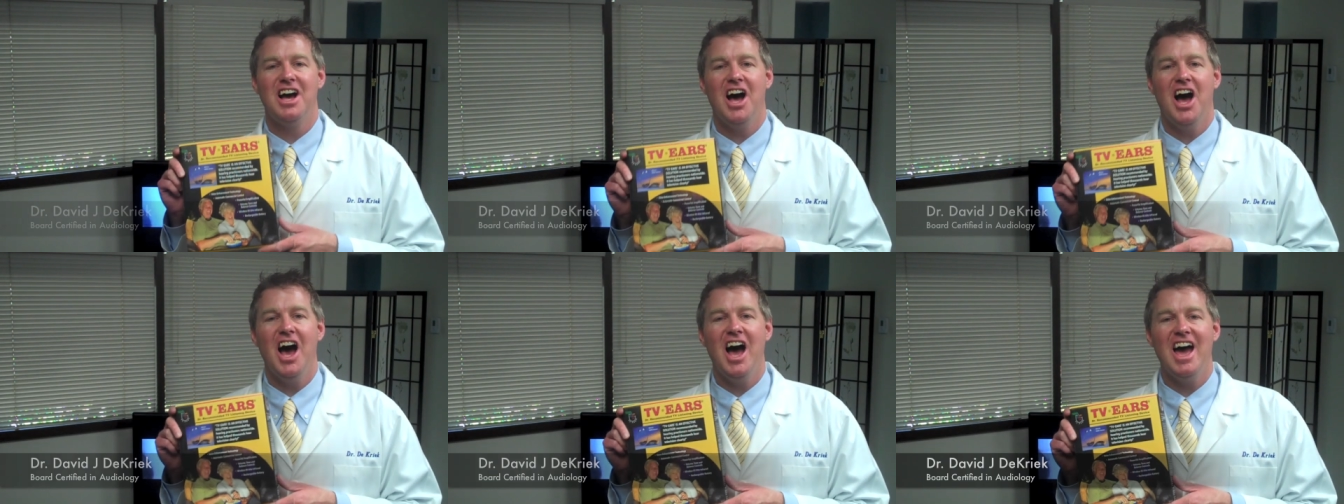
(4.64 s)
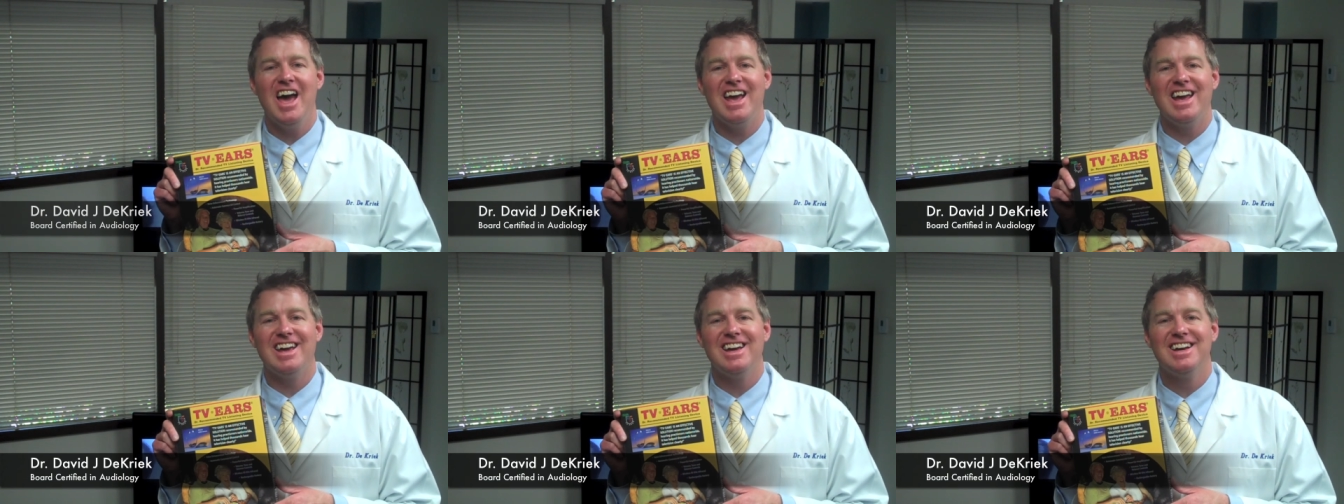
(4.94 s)

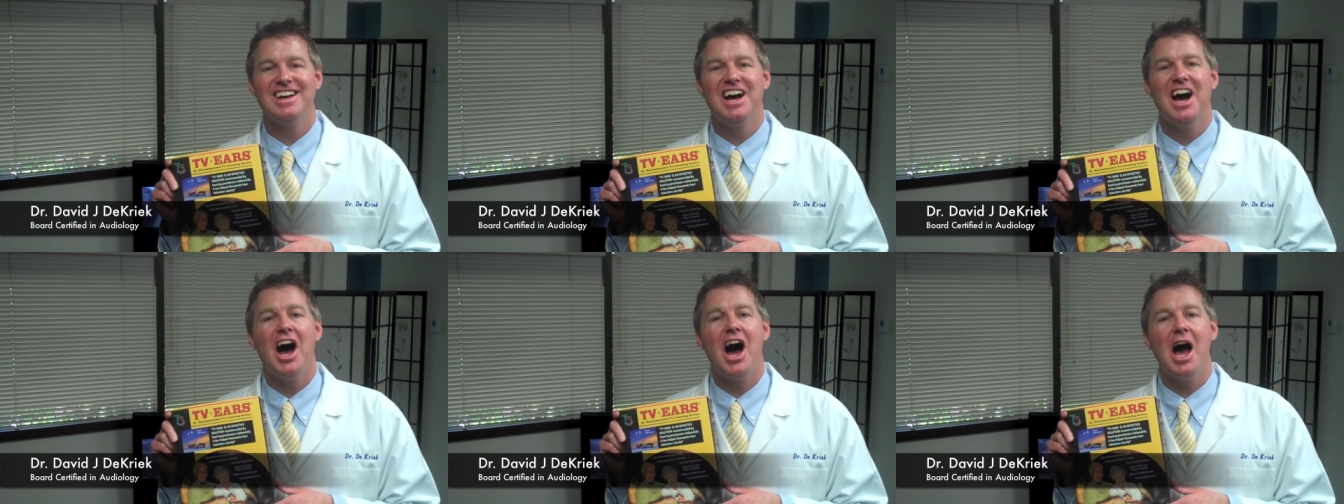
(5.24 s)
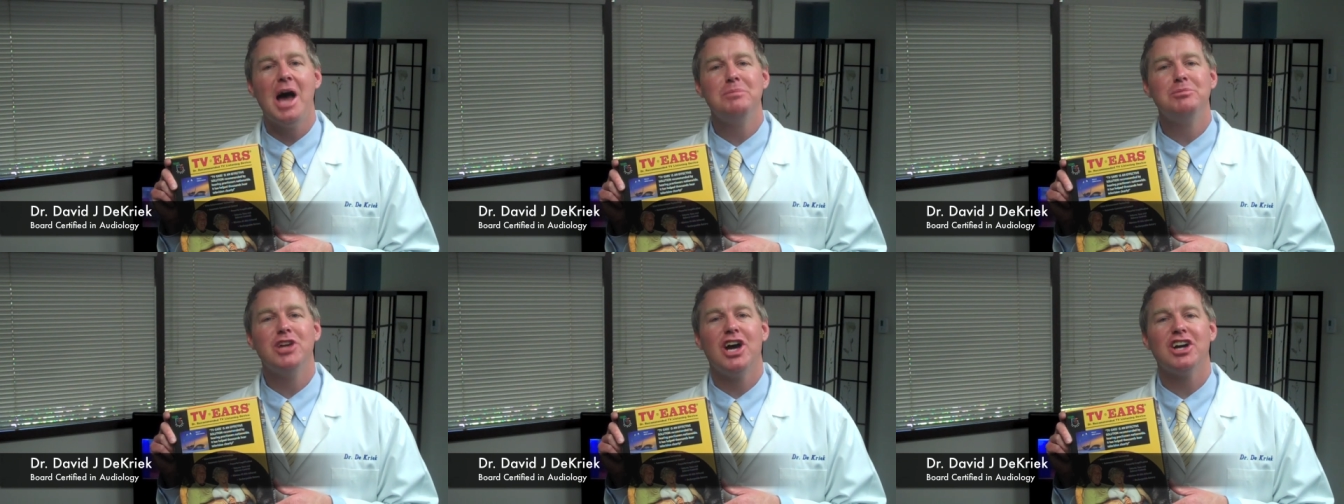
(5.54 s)
Hi,
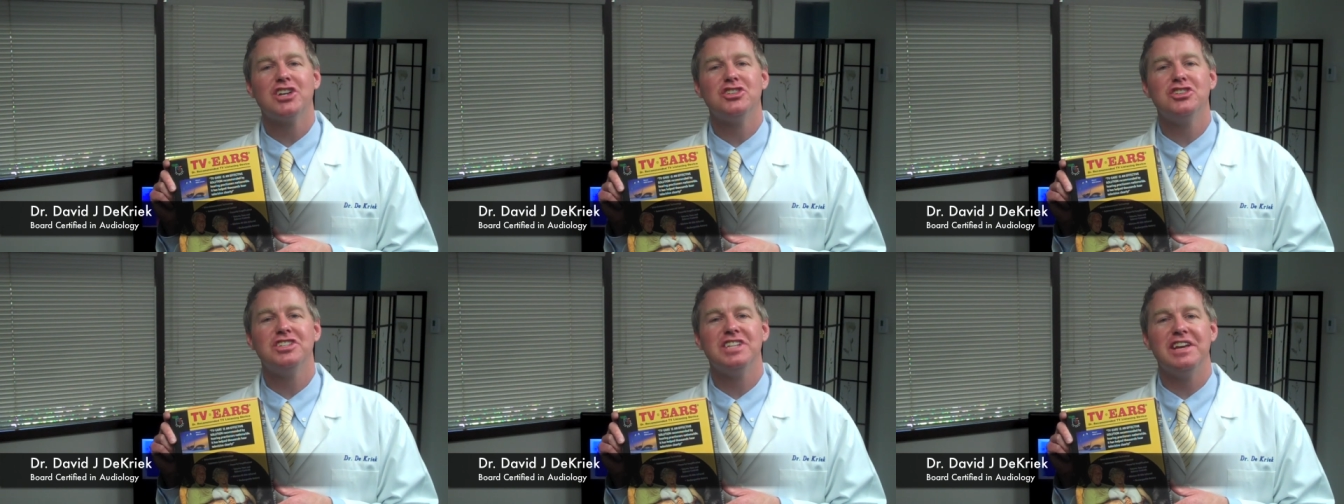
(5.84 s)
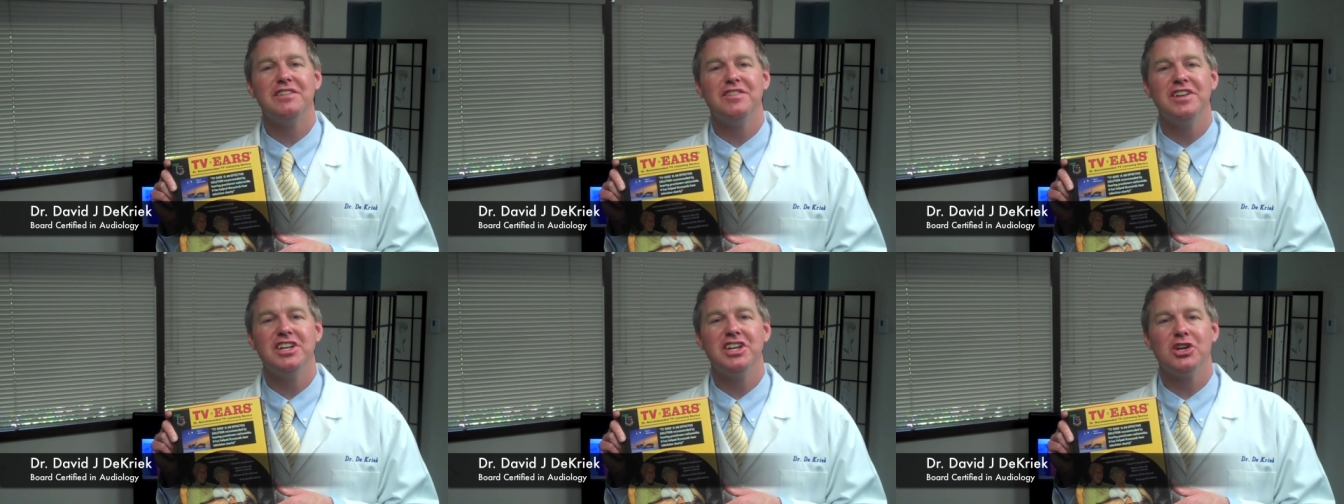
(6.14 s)
I'm Dr.
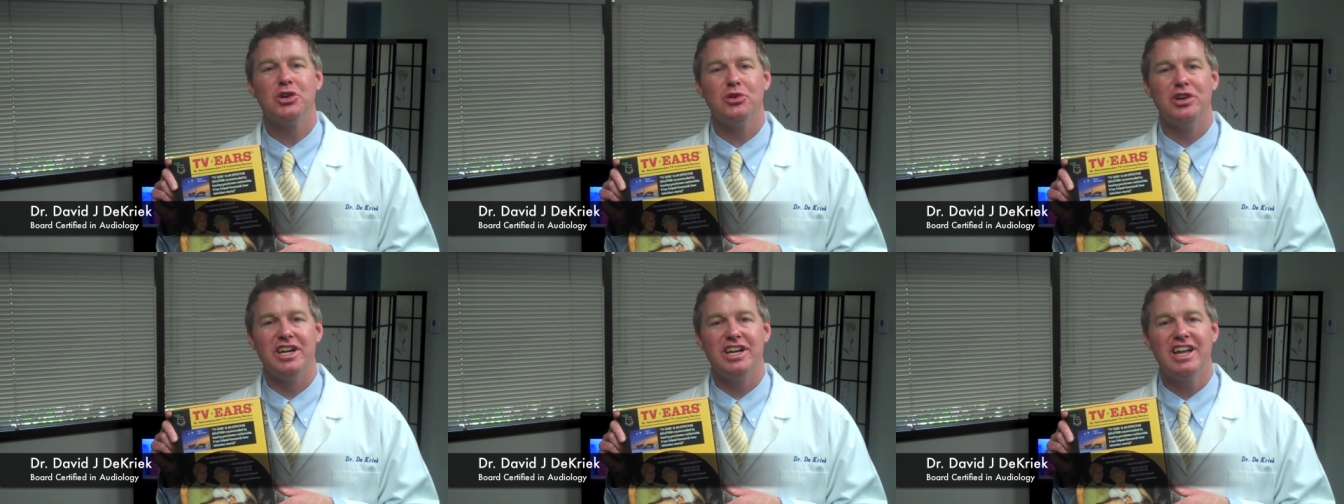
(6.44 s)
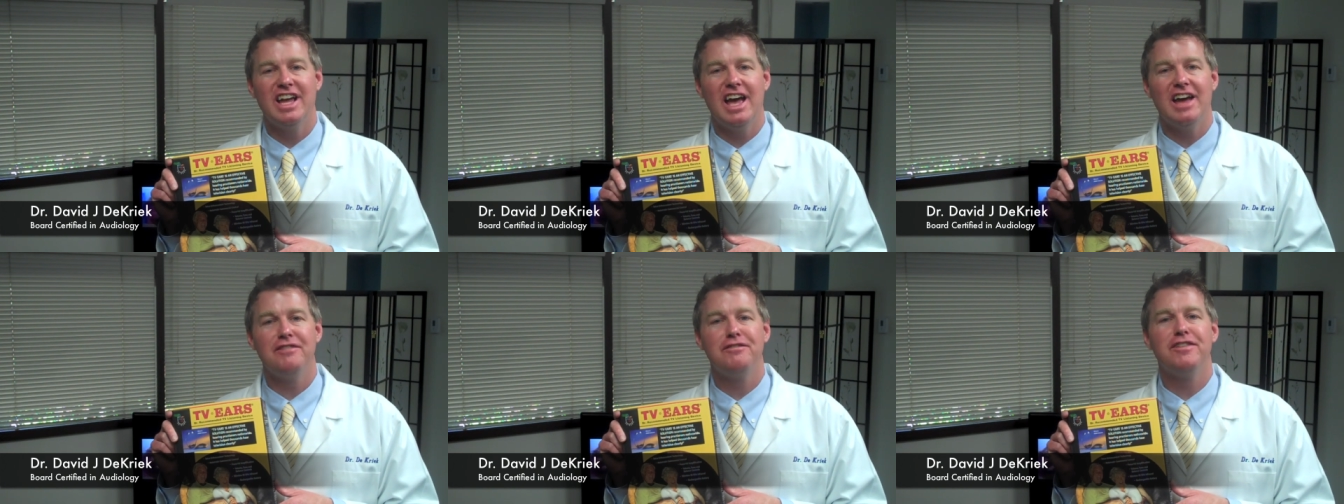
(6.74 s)
David DeKriek
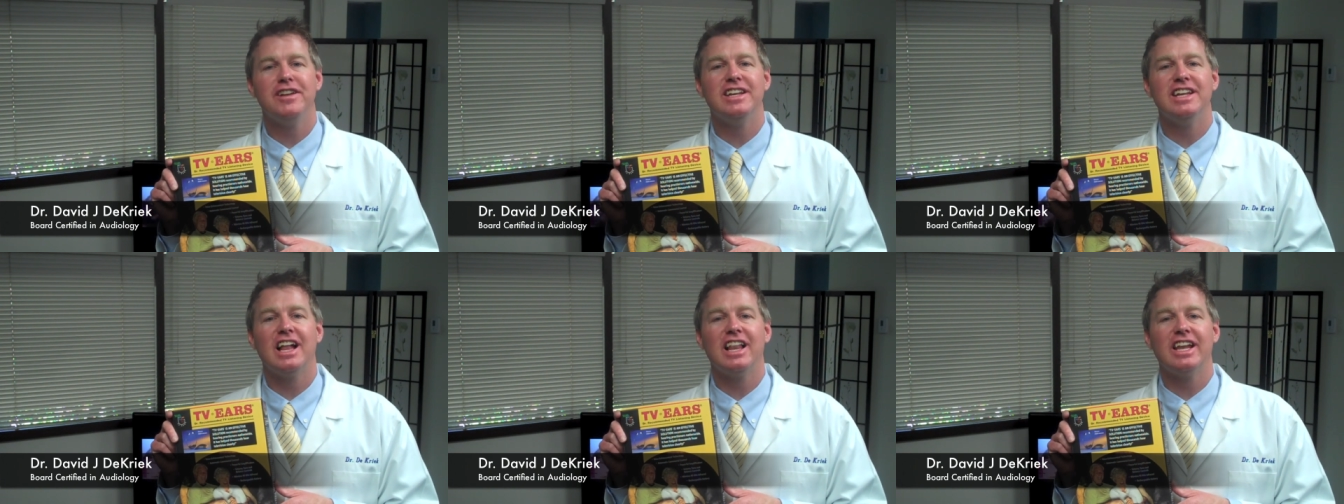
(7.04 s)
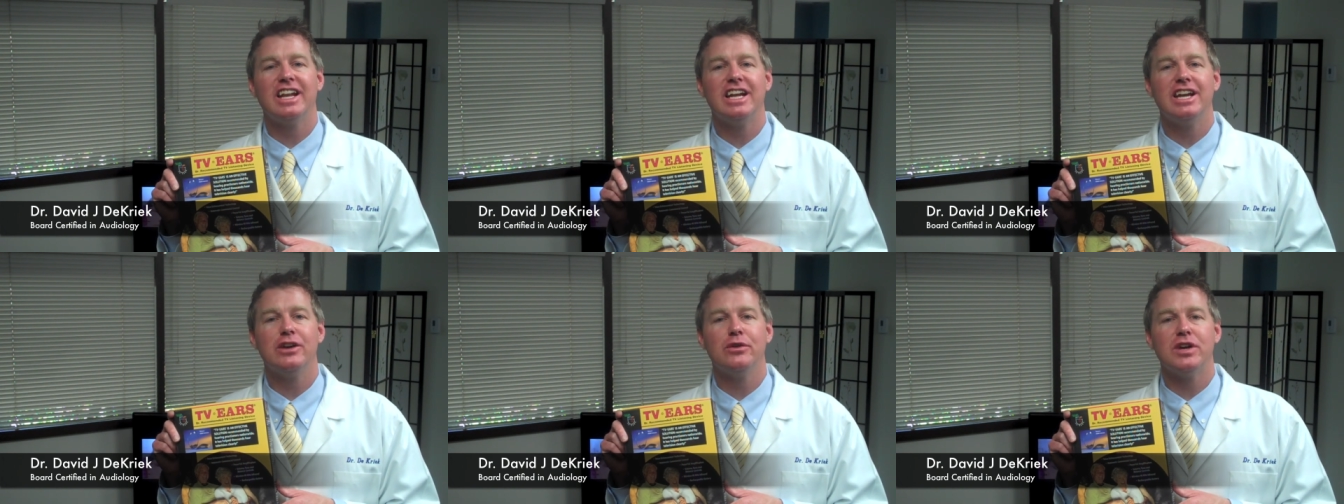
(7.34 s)
at
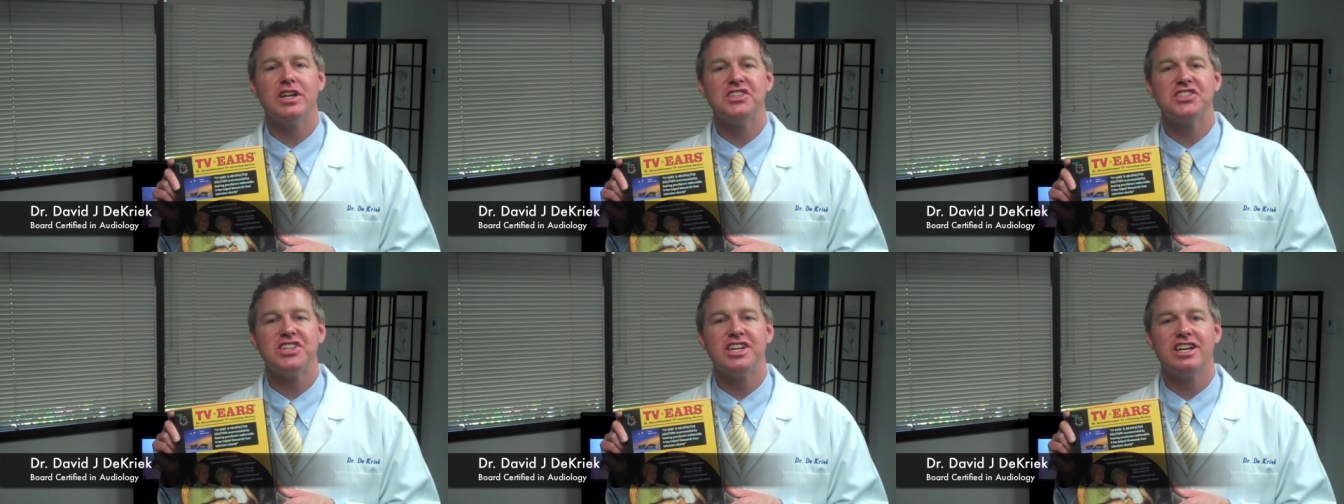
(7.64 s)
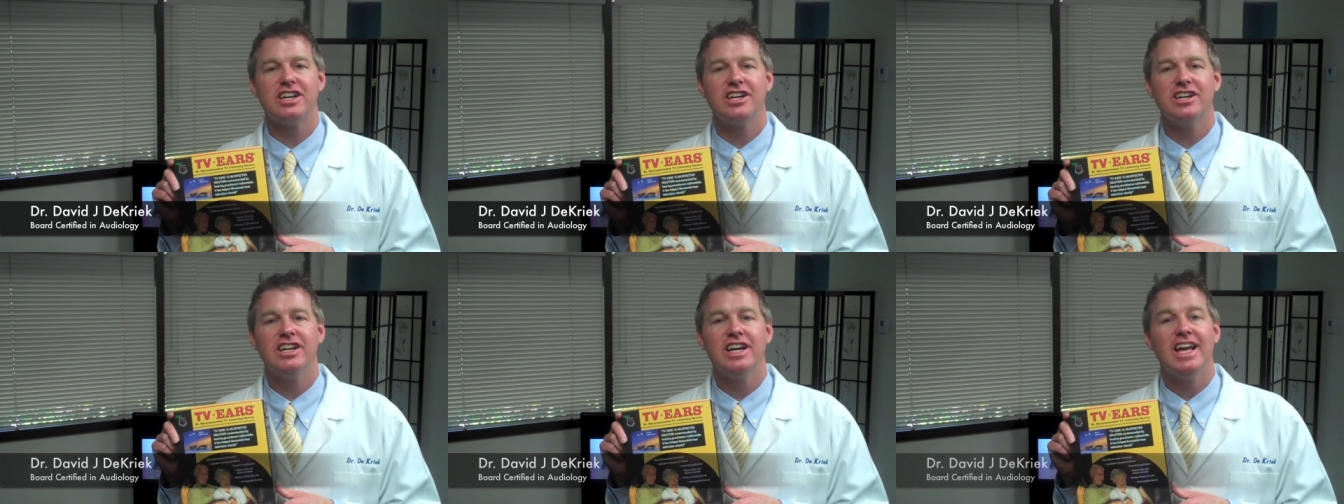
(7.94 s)
Fidelity Hearing
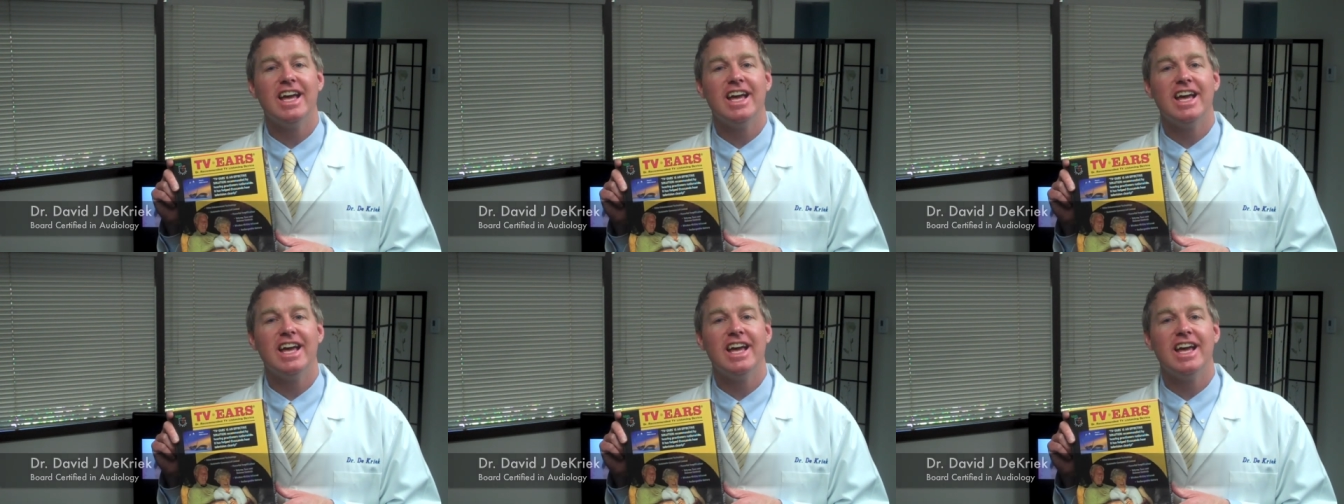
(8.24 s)
Center,